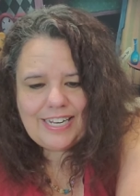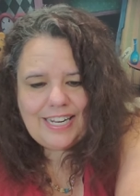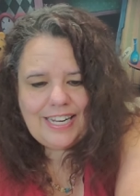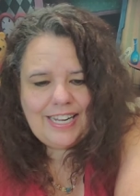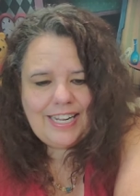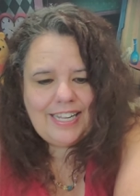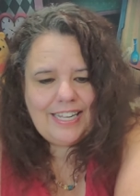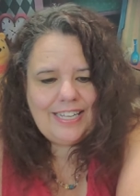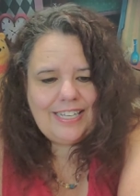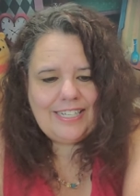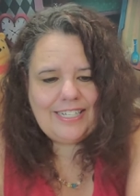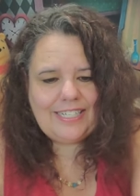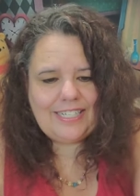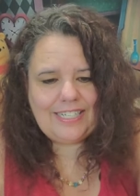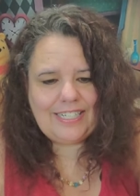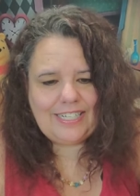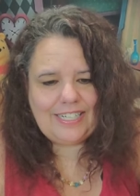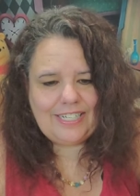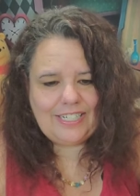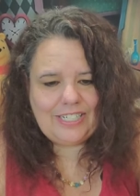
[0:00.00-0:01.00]

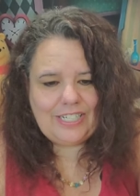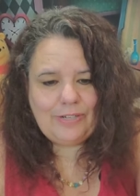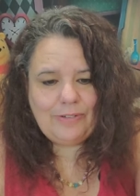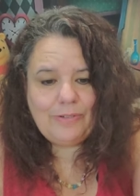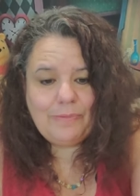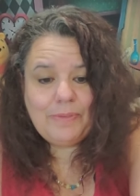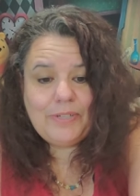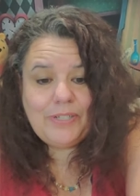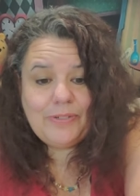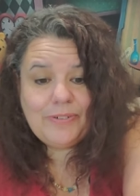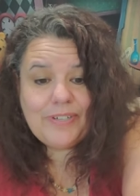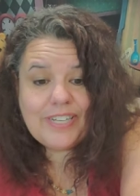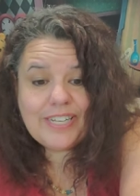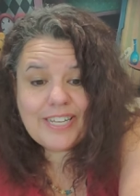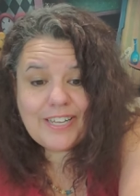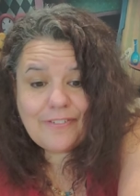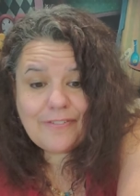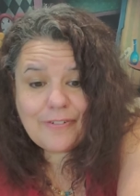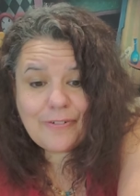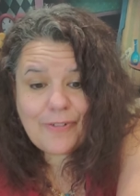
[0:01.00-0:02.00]
And she will be doing a
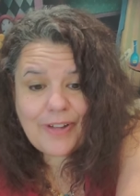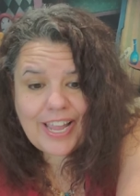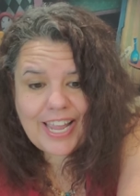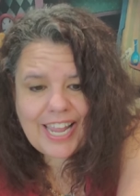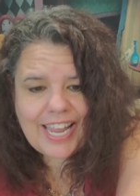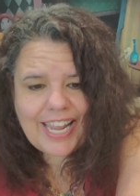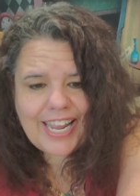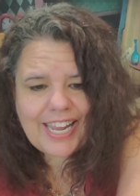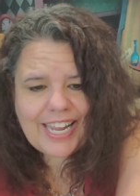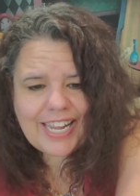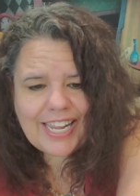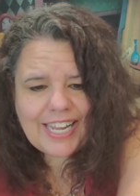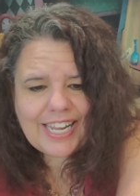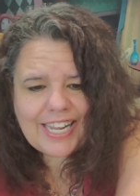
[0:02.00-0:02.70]
giveaway.